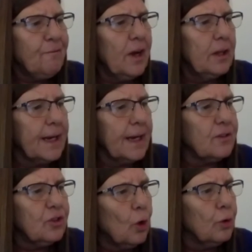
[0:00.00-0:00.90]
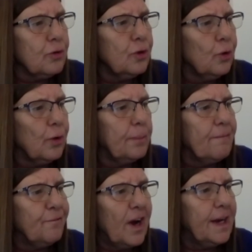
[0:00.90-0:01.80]
felt like a soldier who had
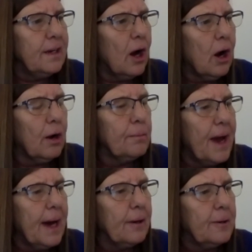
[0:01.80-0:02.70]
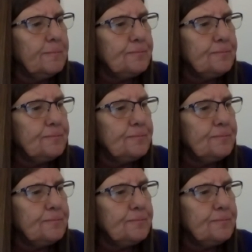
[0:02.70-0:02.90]
been fighting a hard battle.